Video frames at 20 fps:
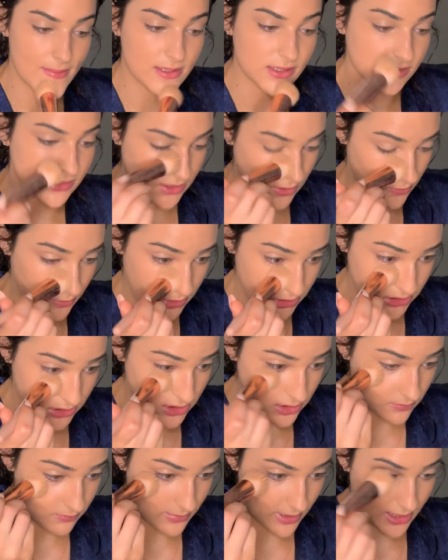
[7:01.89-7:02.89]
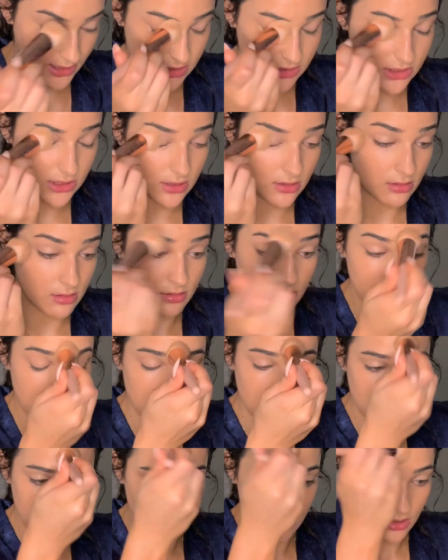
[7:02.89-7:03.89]
so it should match
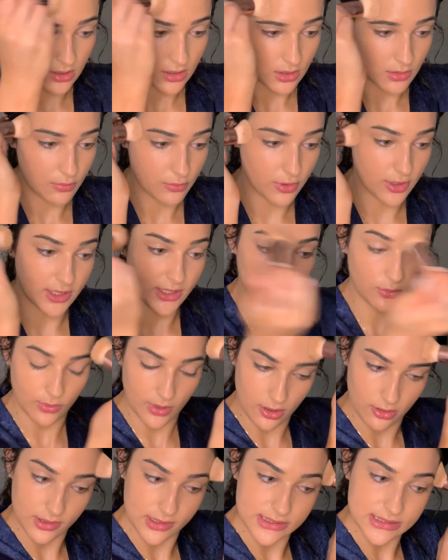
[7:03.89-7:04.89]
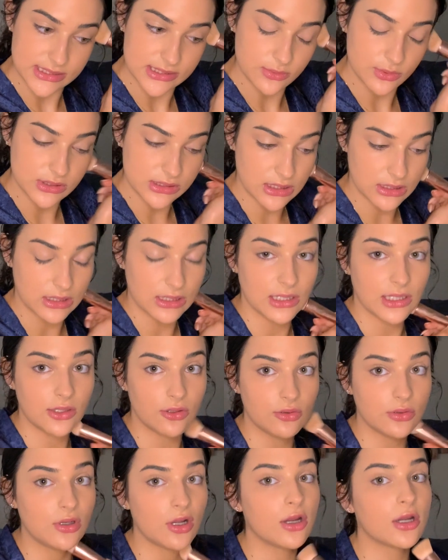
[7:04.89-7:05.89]
pretty well because this one's a
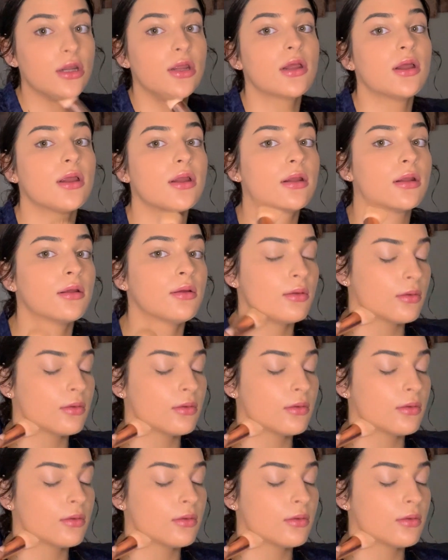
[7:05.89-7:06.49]
little darker.